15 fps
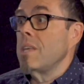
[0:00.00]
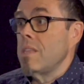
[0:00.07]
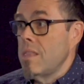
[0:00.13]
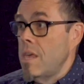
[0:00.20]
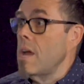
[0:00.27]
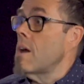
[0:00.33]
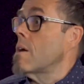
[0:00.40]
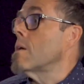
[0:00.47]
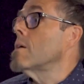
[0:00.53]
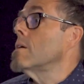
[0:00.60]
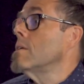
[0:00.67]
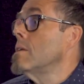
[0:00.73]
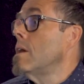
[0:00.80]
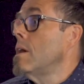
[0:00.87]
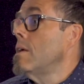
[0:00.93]
there
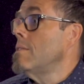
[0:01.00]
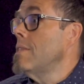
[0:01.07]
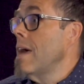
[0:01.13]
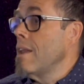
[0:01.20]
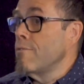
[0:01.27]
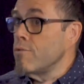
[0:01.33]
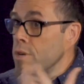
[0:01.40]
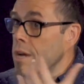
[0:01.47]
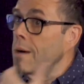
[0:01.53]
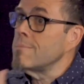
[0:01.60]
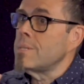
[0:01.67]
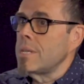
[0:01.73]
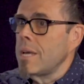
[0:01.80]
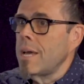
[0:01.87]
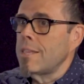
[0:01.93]
that if we come
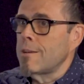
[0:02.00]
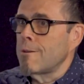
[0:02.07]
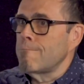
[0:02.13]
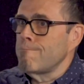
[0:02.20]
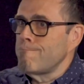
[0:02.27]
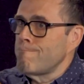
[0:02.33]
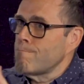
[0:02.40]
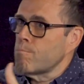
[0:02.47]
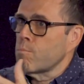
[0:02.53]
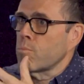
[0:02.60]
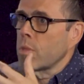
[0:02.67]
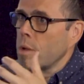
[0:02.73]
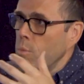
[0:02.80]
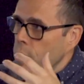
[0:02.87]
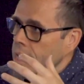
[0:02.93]
together,
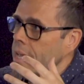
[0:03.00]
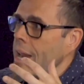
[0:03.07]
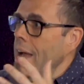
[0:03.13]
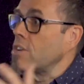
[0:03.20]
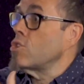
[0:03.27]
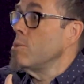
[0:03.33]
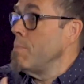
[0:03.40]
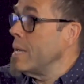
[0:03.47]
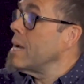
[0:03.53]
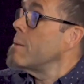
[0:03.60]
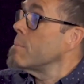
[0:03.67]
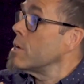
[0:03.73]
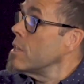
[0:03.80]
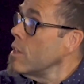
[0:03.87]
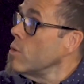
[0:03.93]
we can actually
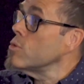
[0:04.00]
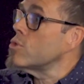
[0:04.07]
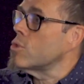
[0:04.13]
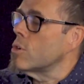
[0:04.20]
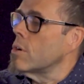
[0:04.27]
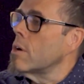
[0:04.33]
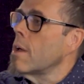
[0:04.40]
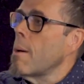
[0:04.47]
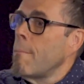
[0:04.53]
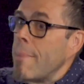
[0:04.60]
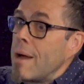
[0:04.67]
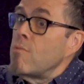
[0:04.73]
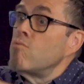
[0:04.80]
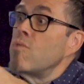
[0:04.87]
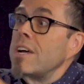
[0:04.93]
become closer
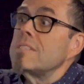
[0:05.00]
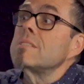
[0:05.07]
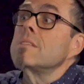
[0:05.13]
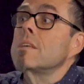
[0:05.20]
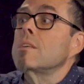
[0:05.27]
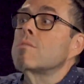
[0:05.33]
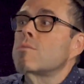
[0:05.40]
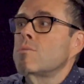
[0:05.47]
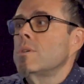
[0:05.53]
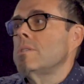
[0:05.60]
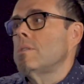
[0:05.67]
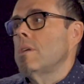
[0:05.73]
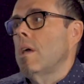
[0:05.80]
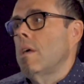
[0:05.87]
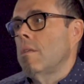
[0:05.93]
by wrestling through it together.